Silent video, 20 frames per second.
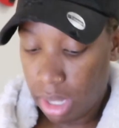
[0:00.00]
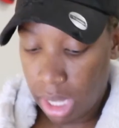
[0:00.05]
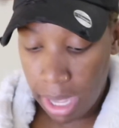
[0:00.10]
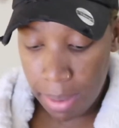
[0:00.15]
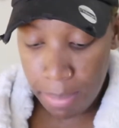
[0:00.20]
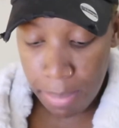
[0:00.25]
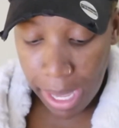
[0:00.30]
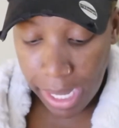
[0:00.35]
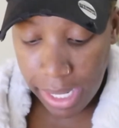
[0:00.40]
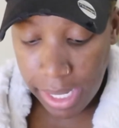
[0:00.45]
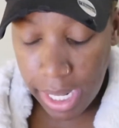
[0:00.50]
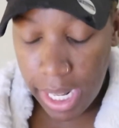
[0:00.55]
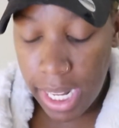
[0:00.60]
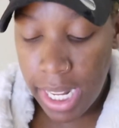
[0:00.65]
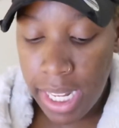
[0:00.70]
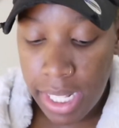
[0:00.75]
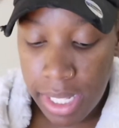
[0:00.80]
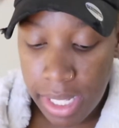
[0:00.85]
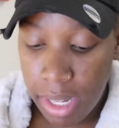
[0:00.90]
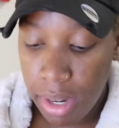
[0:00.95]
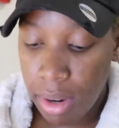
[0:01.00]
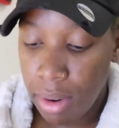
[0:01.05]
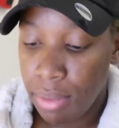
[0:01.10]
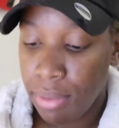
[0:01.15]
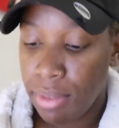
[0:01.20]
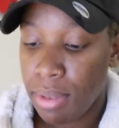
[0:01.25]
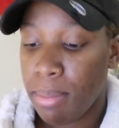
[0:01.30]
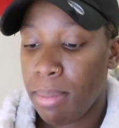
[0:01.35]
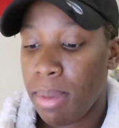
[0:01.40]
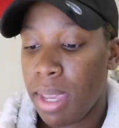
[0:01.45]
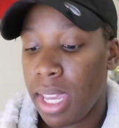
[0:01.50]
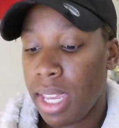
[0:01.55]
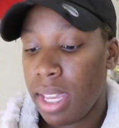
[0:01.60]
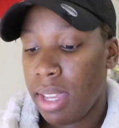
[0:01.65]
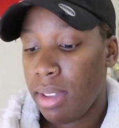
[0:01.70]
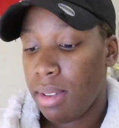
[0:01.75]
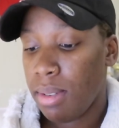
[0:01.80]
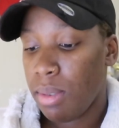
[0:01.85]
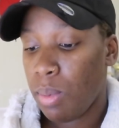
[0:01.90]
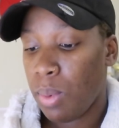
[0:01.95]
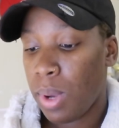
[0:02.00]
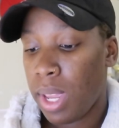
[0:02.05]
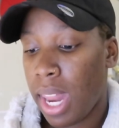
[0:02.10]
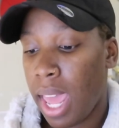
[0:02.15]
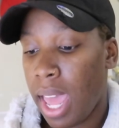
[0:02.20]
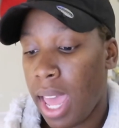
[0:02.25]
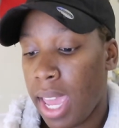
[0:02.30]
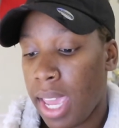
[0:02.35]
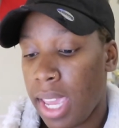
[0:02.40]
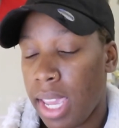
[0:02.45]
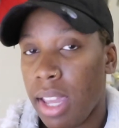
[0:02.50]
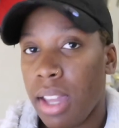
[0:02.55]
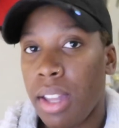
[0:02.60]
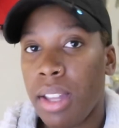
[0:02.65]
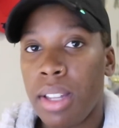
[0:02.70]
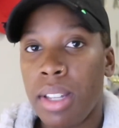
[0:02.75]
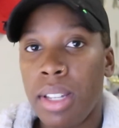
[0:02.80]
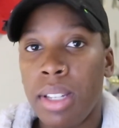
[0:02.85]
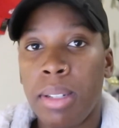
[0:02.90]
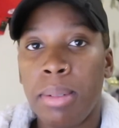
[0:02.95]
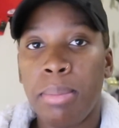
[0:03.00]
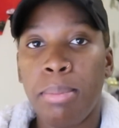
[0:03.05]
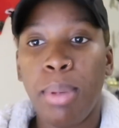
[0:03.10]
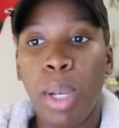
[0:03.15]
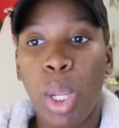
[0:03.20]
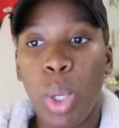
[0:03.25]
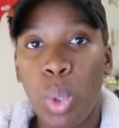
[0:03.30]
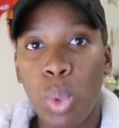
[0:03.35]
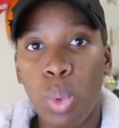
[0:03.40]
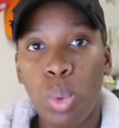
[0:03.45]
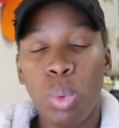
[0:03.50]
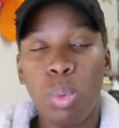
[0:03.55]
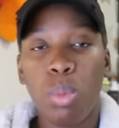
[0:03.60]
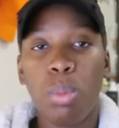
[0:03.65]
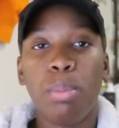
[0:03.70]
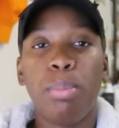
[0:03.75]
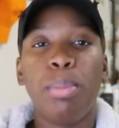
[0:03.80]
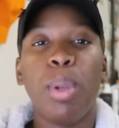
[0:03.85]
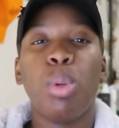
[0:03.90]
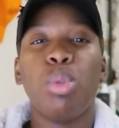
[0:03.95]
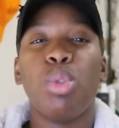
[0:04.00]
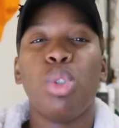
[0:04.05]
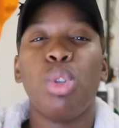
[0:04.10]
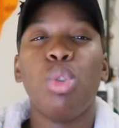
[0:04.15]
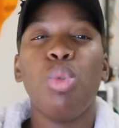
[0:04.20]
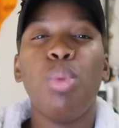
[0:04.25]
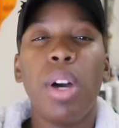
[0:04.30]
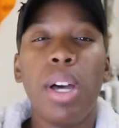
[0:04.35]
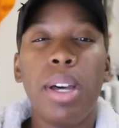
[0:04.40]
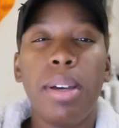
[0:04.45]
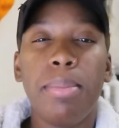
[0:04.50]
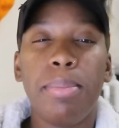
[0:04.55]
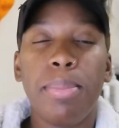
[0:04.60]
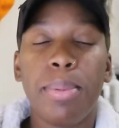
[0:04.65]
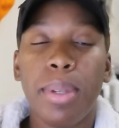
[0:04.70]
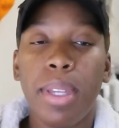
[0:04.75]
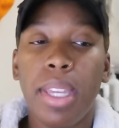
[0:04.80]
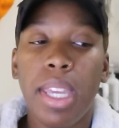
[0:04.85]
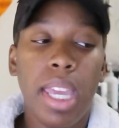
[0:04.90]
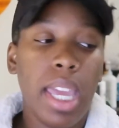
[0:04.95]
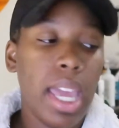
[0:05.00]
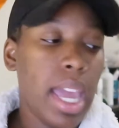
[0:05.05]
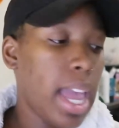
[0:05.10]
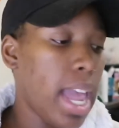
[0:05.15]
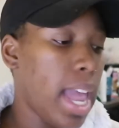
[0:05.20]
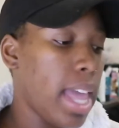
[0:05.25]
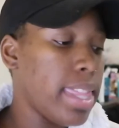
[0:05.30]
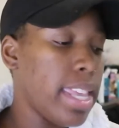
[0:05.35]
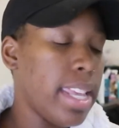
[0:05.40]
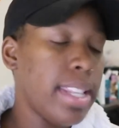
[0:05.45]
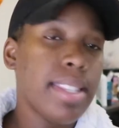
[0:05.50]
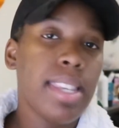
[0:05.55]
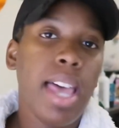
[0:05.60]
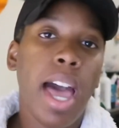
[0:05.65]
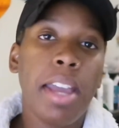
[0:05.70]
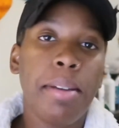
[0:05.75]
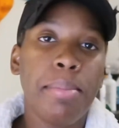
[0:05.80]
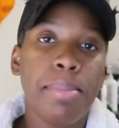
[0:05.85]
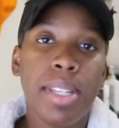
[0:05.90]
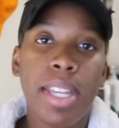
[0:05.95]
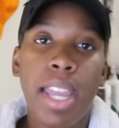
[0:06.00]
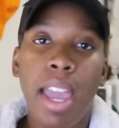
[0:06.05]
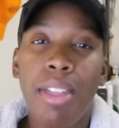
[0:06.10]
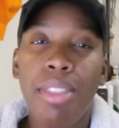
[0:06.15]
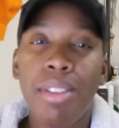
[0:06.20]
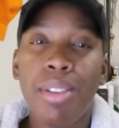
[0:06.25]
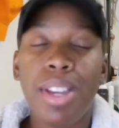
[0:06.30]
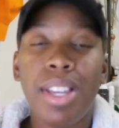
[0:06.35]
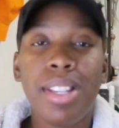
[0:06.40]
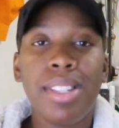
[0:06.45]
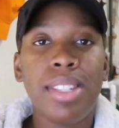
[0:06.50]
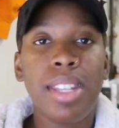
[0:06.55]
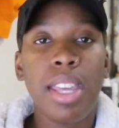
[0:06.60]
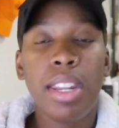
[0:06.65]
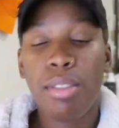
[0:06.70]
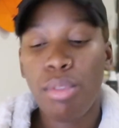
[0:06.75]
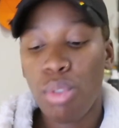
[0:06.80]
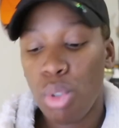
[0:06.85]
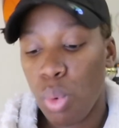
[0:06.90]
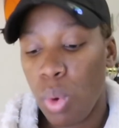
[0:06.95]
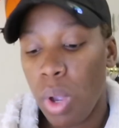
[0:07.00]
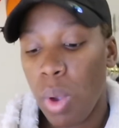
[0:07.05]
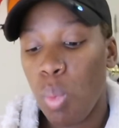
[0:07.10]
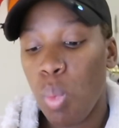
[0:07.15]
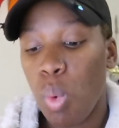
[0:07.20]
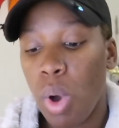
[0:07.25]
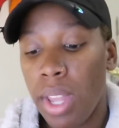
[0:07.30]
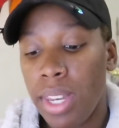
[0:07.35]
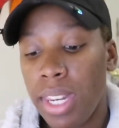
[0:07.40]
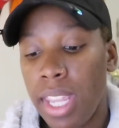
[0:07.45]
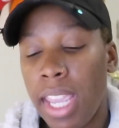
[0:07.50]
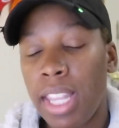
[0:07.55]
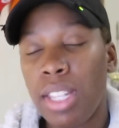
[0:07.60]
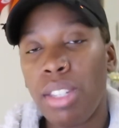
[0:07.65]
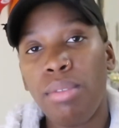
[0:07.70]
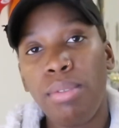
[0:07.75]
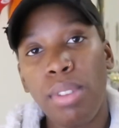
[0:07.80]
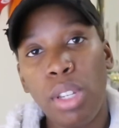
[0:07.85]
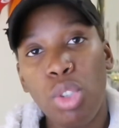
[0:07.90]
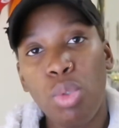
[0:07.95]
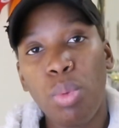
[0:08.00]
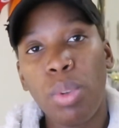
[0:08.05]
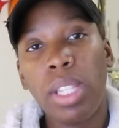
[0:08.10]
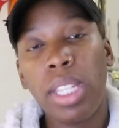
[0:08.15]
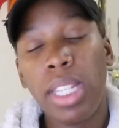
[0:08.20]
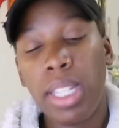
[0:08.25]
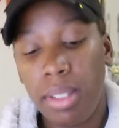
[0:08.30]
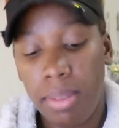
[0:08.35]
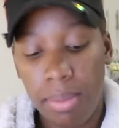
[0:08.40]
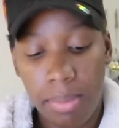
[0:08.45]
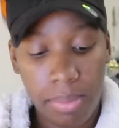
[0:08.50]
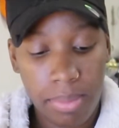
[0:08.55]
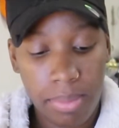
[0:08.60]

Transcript: it makes it easier for me when I uh, blow, blow two up and then tie them together instead of doing one individually